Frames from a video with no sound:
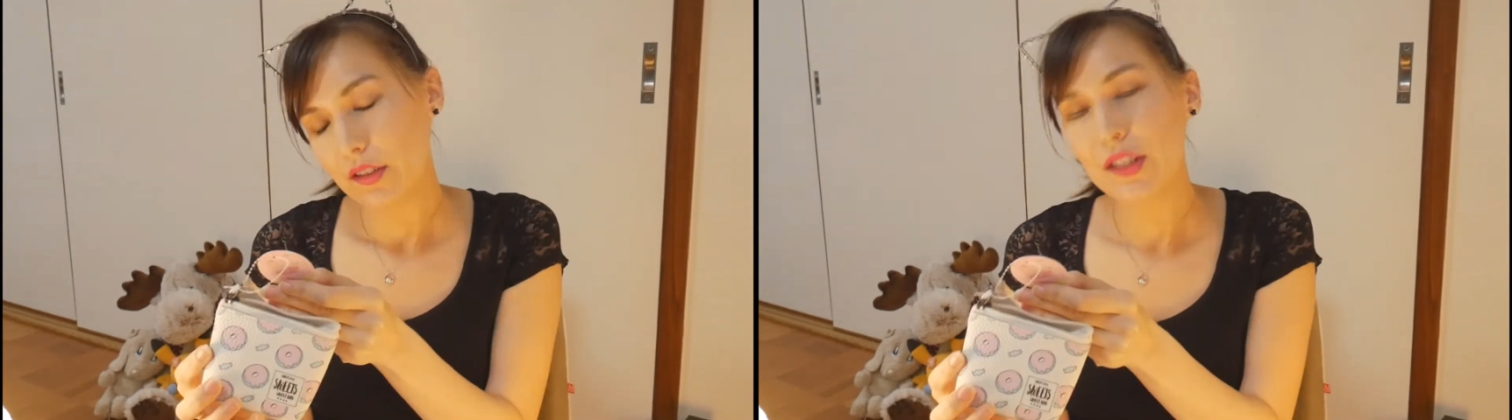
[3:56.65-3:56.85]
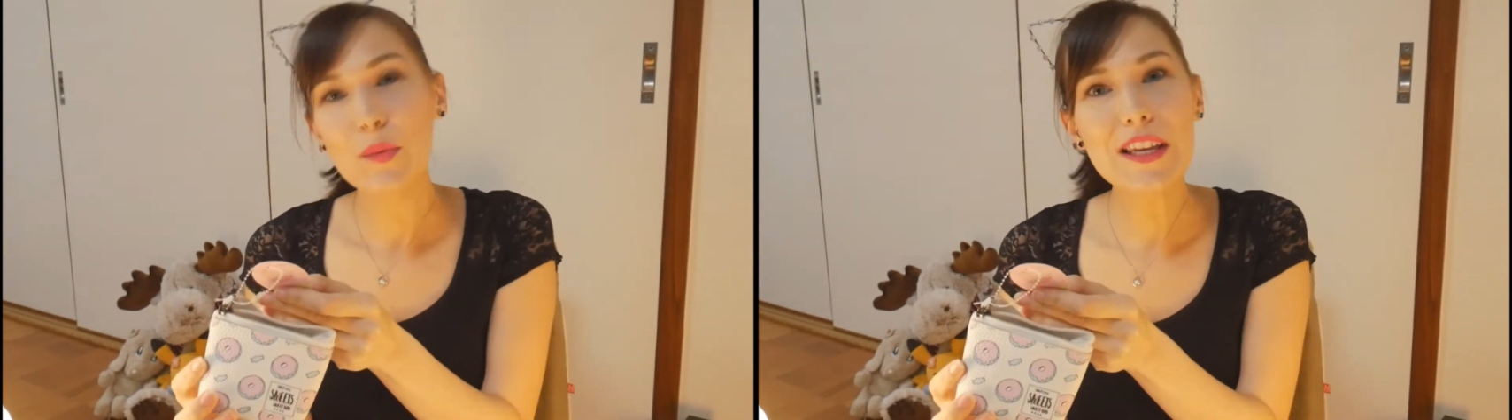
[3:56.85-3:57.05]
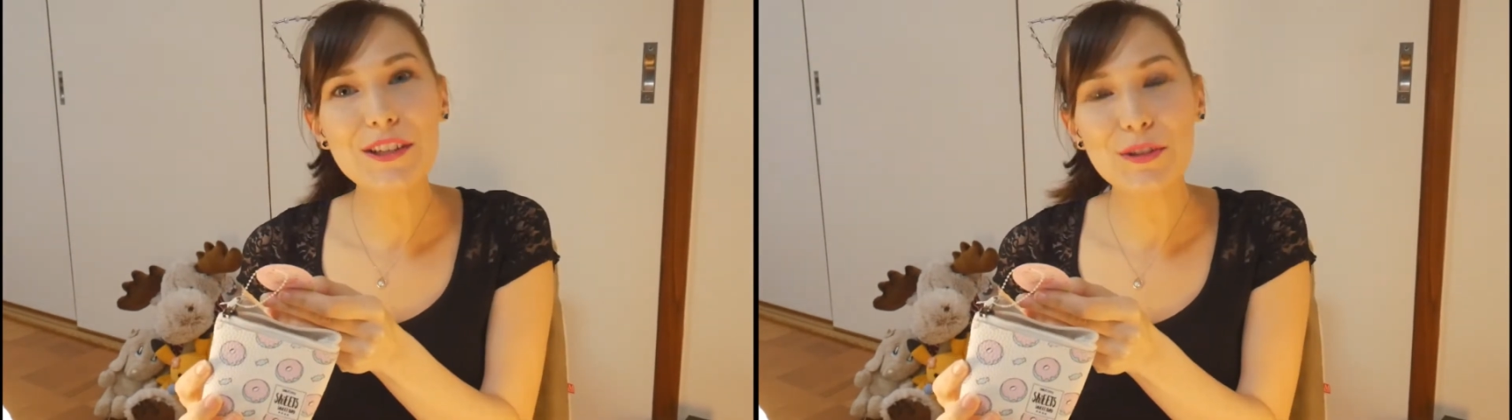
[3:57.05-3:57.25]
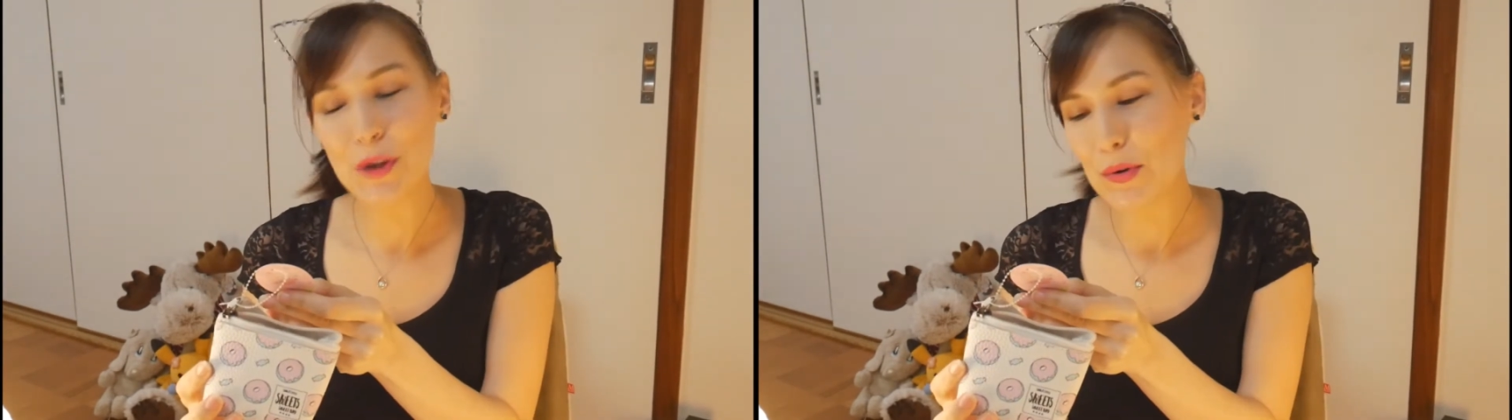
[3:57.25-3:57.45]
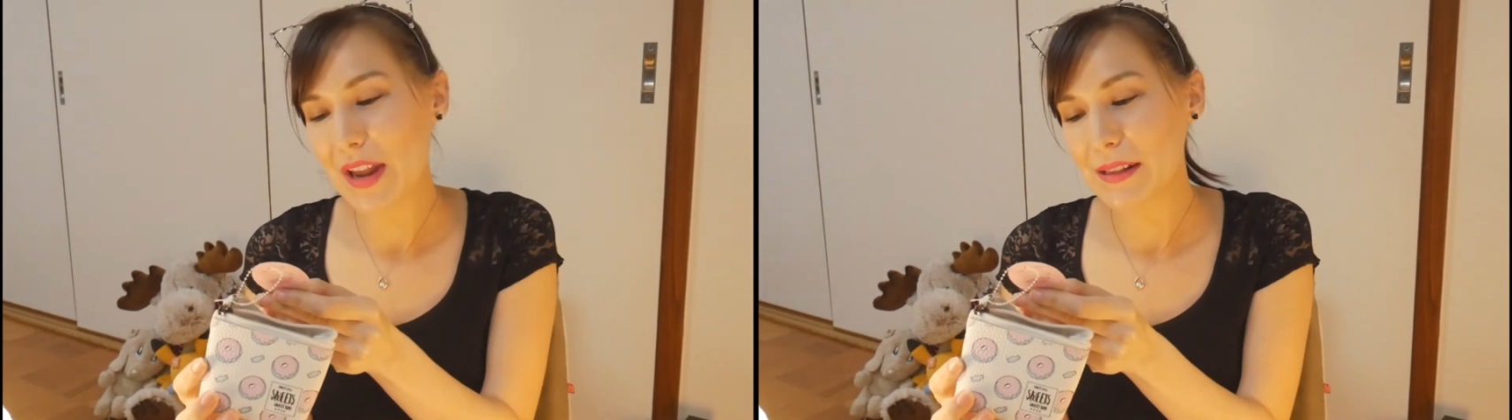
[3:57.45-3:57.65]
Sweet
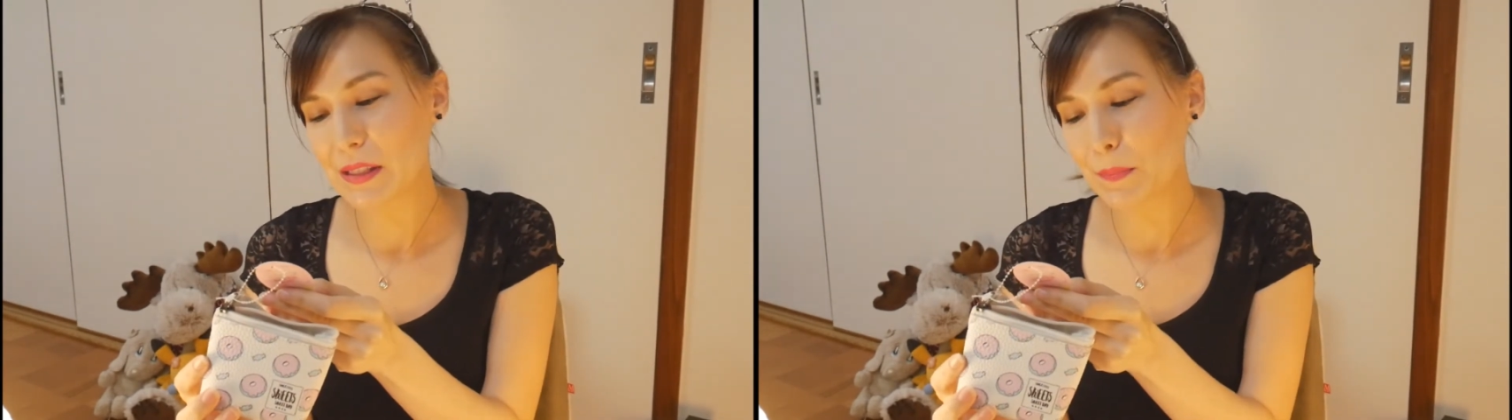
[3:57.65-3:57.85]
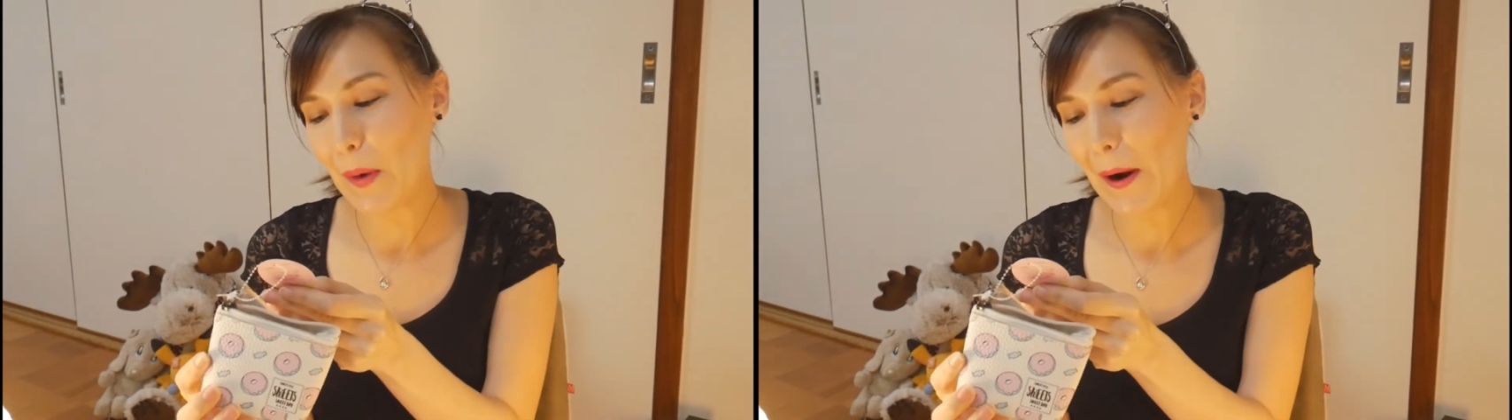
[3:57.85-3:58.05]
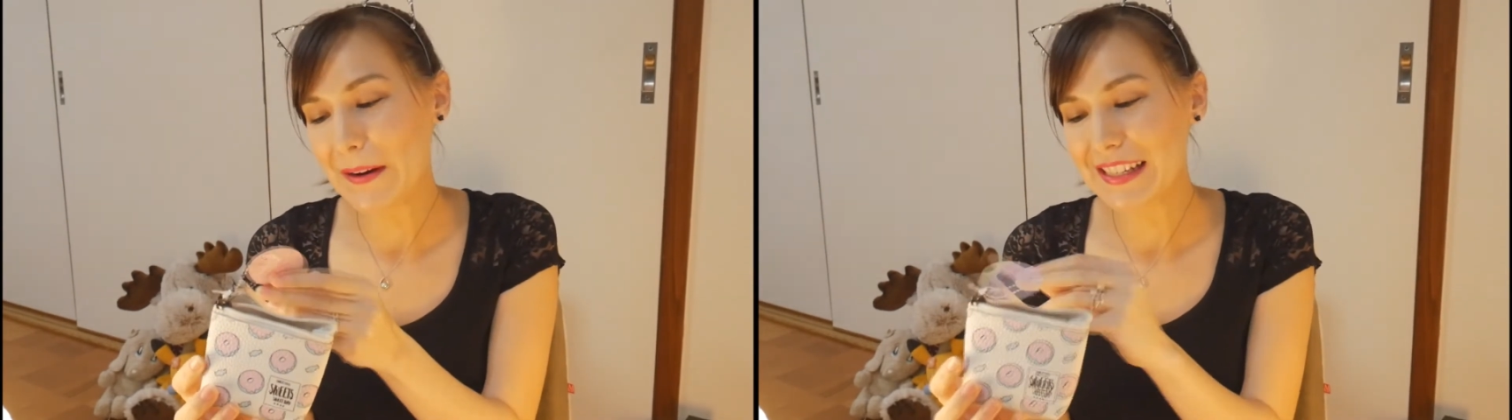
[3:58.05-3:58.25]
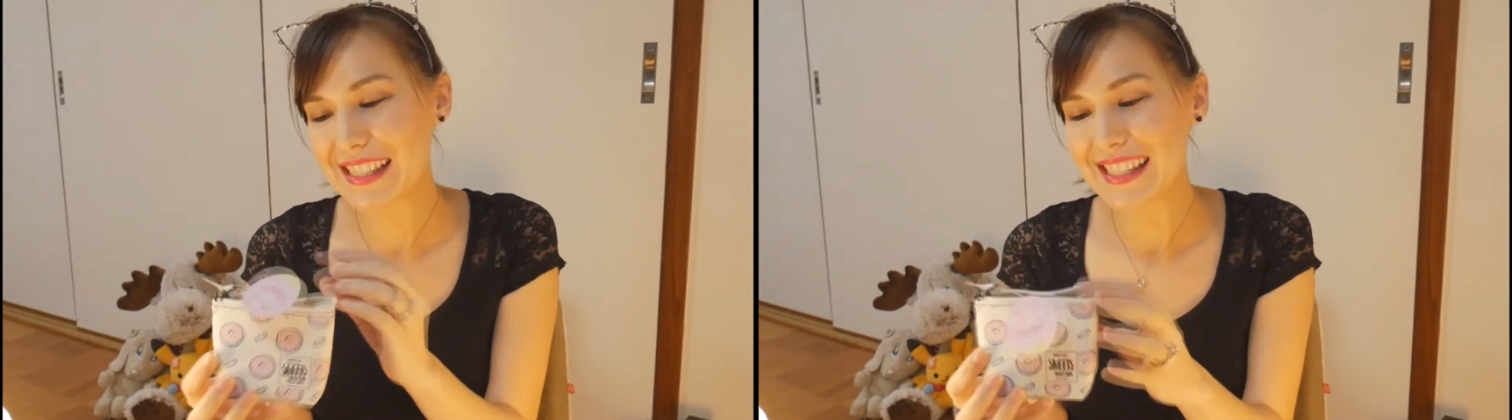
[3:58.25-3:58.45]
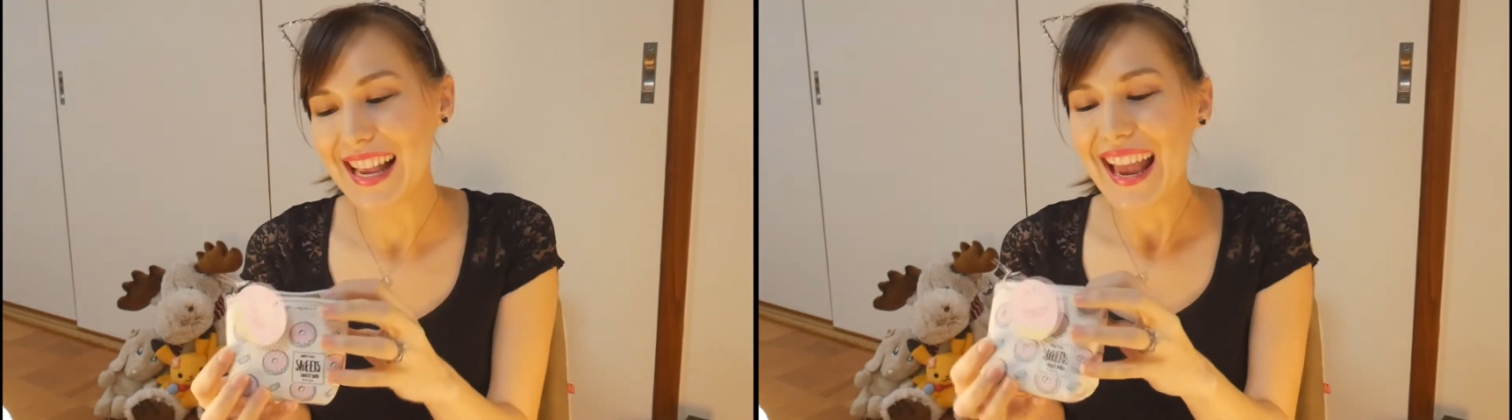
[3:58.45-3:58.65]
Donuts
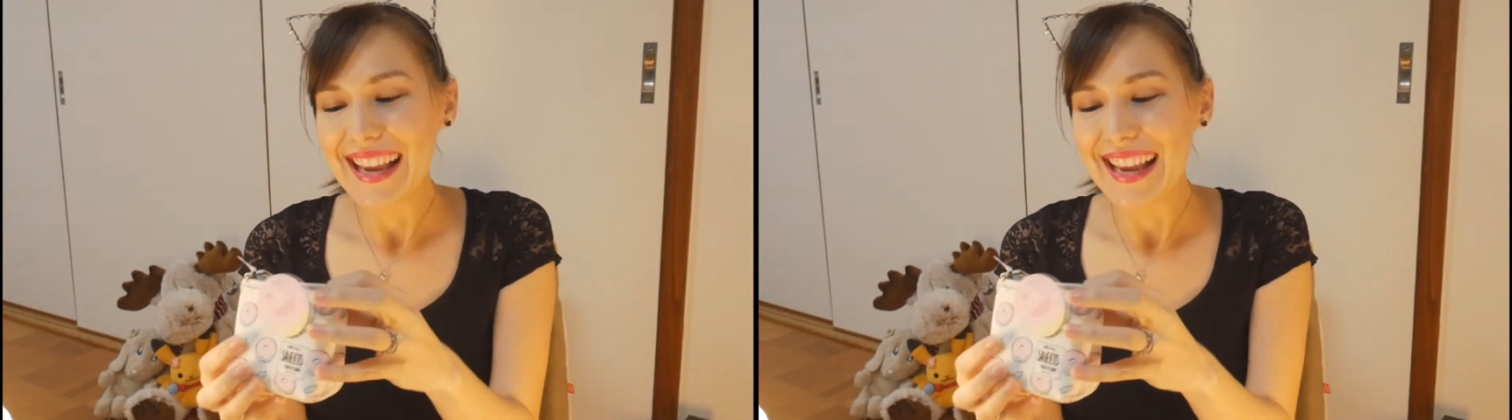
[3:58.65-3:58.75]
purse.